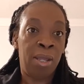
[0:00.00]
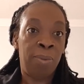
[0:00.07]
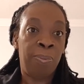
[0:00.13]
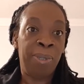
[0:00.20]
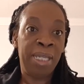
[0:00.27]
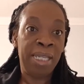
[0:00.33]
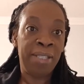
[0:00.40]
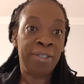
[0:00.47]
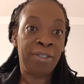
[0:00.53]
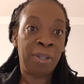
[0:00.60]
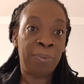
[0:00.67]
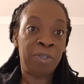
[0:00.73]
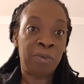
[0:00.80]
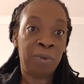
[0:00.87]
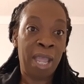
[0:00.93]
Please
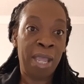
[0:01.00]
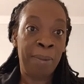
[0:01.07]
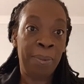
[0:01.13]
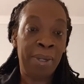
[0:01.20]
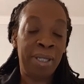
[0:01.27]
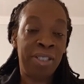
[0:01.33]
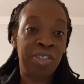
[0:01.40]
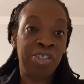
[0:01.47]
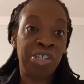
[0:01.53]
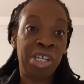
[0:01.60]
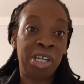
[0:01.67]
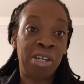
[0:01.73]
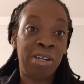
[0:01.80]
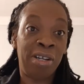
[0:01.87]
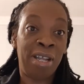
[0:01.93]
subscribe,
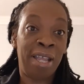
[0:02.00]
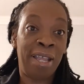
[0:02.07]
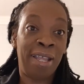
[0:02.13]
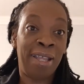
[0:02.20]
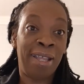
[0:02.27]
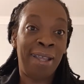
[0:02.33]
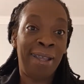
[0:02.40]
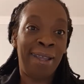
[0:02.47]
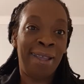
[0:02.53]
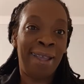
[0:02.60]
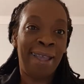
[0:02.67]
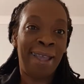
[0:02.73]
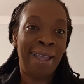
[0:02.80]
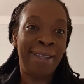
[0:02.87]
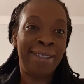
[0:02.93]
share,
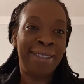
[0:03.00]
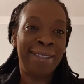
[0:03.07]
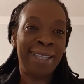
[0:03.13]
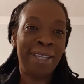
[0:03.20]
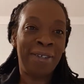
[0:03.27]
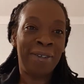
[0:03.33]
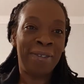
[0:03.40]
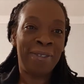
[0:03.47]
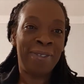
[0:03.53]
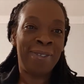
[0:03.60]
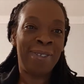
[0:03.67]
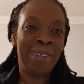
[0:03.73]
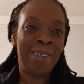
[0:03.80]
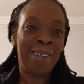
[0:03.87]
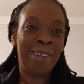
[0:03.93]
and send
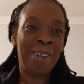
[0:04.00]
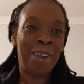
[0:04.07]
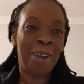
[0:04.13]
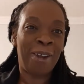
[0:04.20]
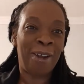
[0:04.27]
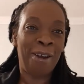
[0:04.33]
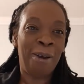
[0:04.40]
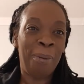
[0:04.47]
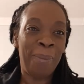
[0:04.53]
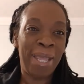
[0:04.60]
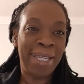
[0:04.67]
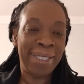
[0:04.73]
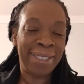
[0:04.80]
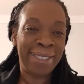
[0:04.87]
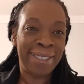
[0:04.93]
us your
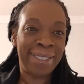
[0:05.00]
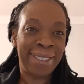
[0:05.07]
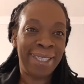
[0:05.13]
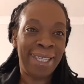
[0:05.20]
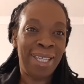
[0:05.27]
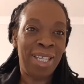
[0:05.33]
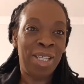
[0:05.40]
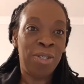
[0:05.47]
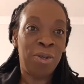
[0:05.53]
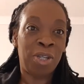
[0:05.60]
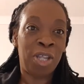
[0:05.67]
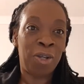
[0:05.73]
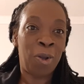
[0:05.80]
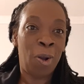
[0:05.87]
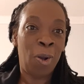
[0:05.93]
comment. You
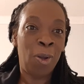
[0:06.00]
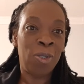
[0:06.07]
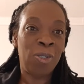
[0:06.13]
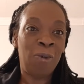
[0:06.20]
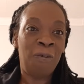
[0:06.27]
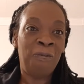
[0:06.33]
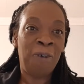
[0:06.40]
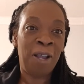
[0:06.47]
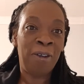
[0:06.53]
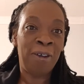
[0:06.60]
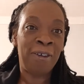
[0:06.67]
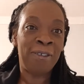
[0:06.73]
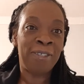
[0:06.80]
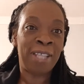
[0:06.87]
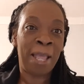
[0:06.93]
can also follow
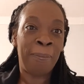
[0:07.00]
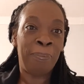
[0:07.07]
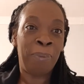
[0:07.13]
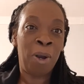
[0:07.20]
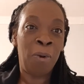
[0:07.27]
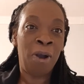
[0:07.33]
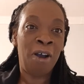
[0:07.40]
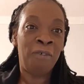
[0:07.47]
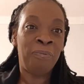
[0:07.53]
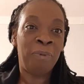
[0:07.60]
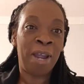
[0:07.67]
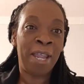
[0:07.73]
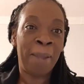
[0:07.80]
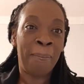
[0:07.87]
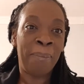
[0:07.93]
us on Power of
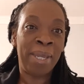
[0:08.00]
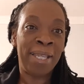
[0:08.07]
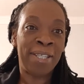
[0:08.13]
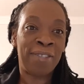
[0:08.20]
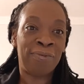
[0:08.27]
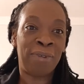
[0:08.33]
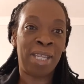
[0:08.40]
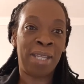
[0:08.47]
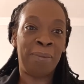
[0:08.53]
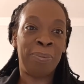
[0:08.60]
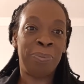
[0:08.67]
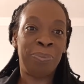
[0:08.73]
Prayer Ministry